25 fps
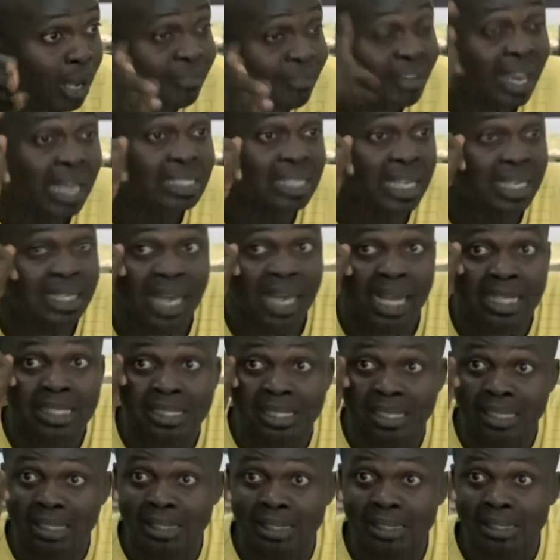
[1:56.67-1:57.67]
if they are saying that
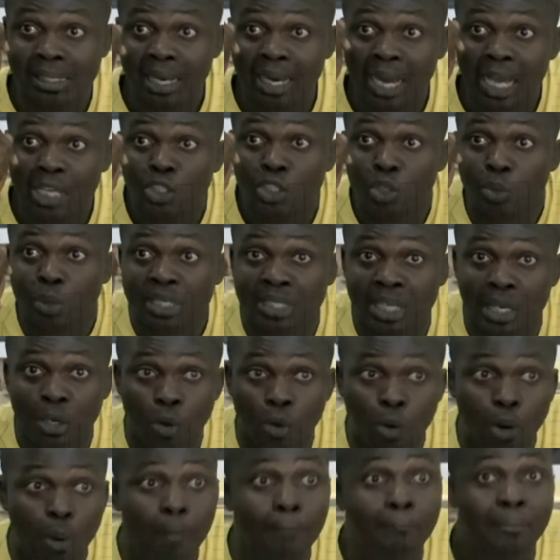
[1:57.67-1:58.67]
since like 2 weeks
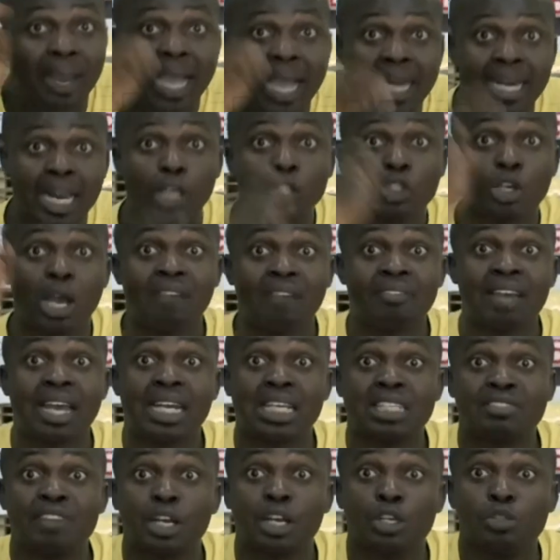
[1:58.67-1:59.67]
ago, by now should have
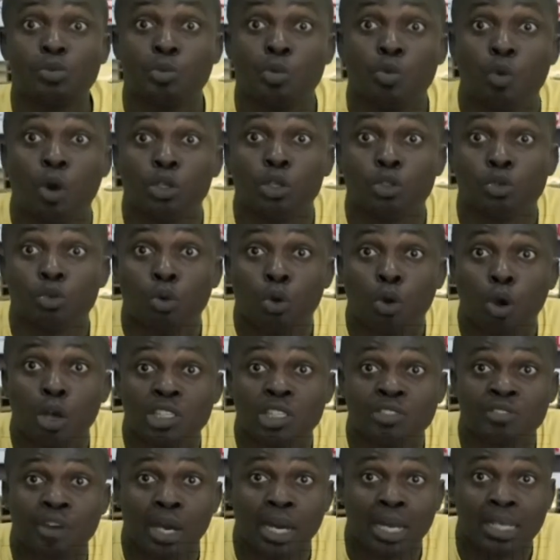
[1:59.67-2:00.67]
identified those people who want to
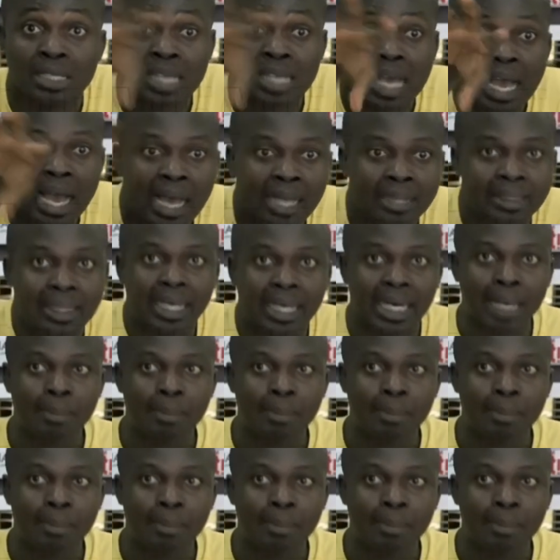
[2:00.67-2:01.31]
cause violence and take